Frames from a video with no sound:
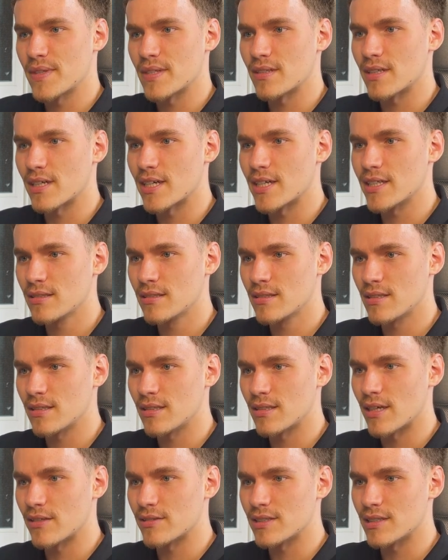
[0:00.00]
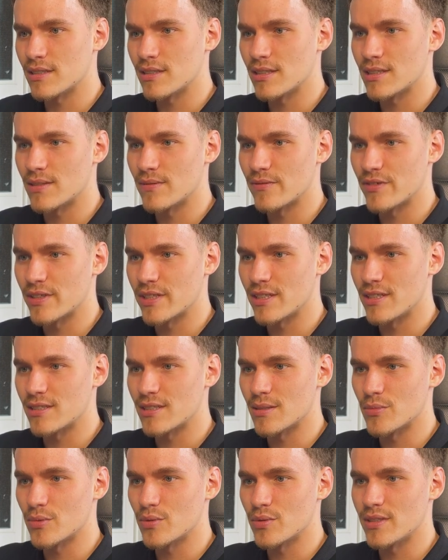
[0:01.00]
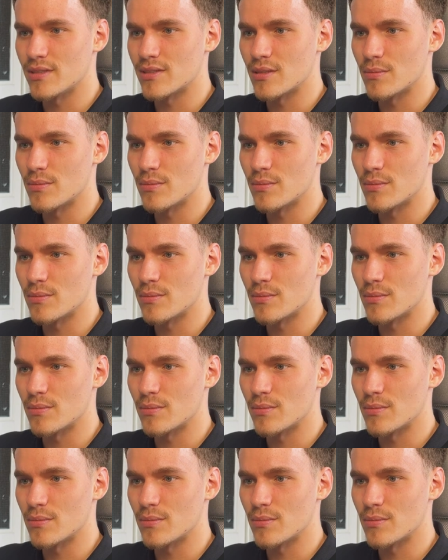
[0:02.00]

Okay, and now this infinity symbol needs to